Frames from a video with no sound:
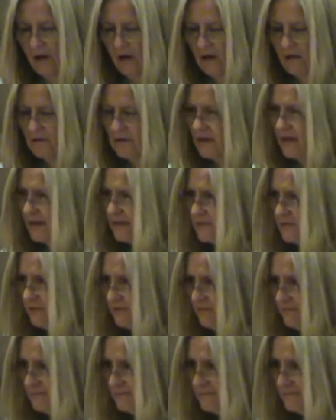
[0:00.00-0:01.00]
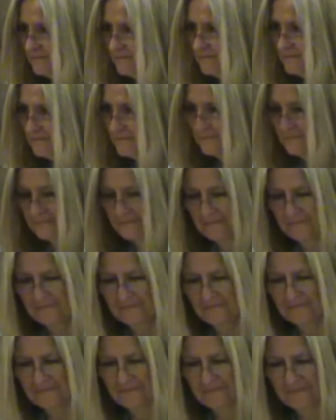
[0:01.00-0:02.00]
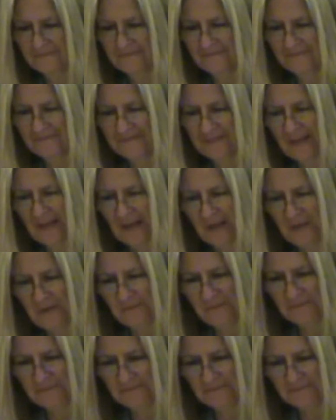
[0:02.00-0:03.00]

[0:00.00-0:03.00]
Paul Kaiser. Thank you.